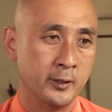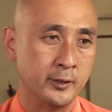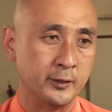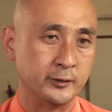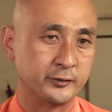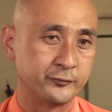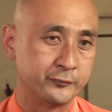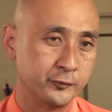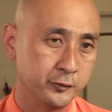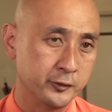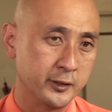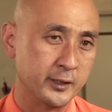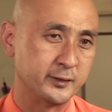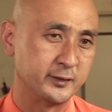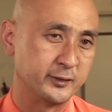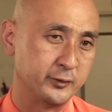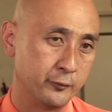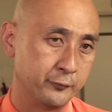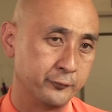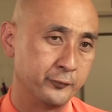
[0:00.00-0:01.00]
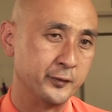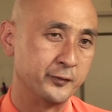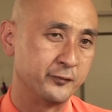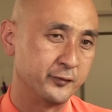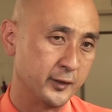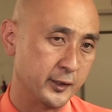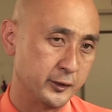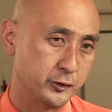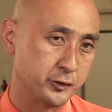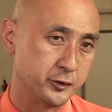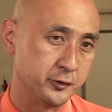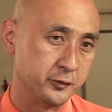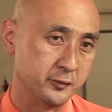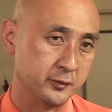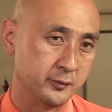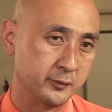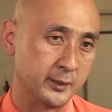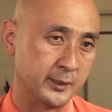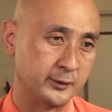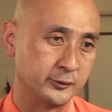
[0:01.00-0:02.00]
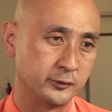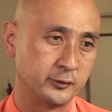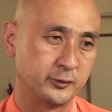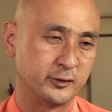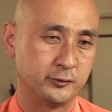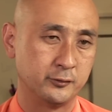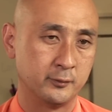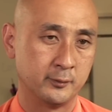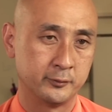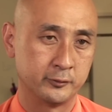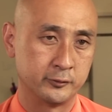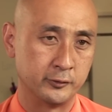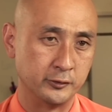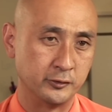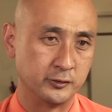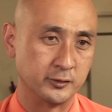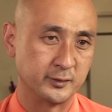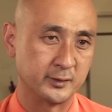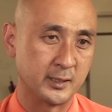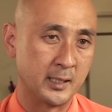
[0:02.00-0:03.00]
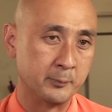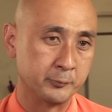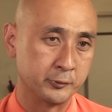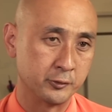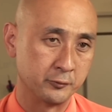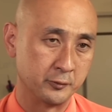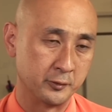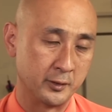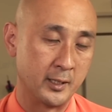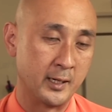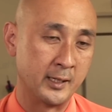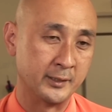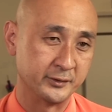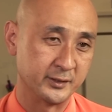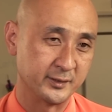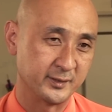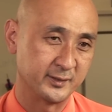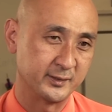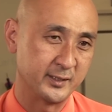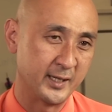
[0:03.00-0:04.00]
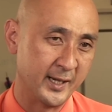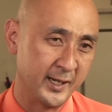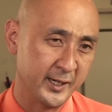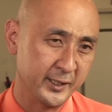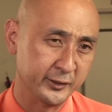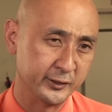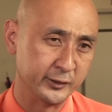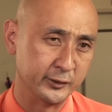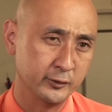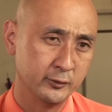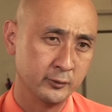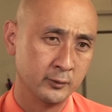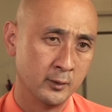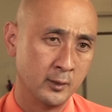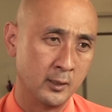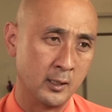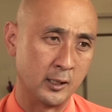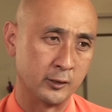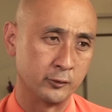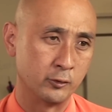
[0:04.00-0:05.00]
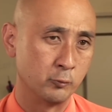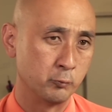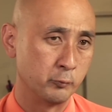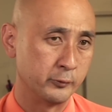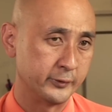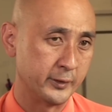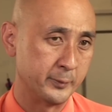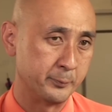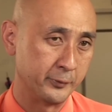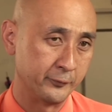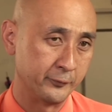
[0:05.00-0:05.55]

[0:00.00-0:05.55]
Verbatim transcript: It's through their self-reflection that teachers come to an understanding, along with their